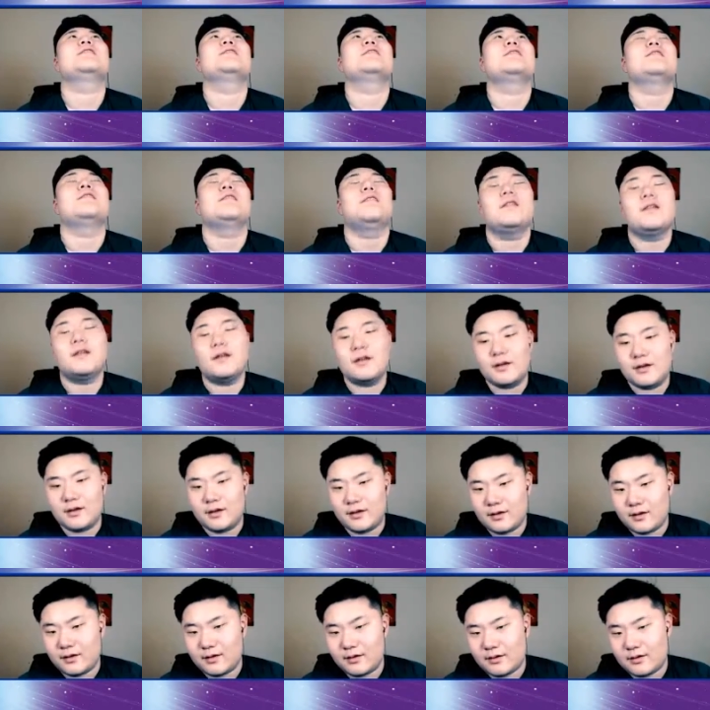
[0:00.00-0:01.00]

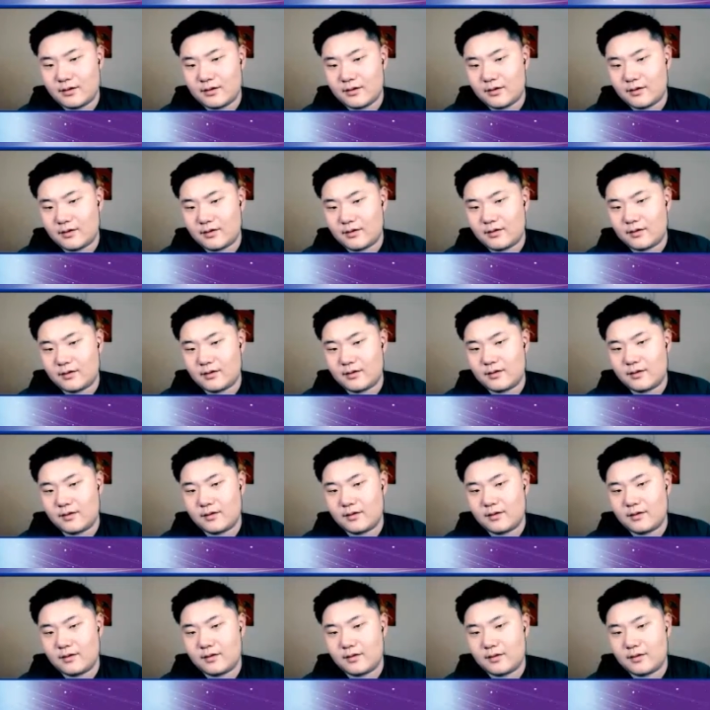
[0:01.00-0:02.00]

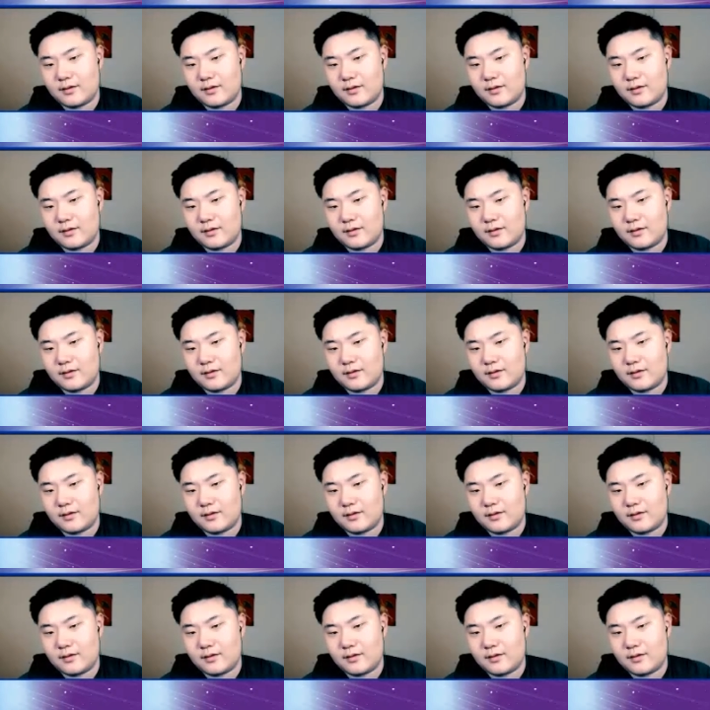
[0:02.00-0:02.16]
No one is speaking in this clip.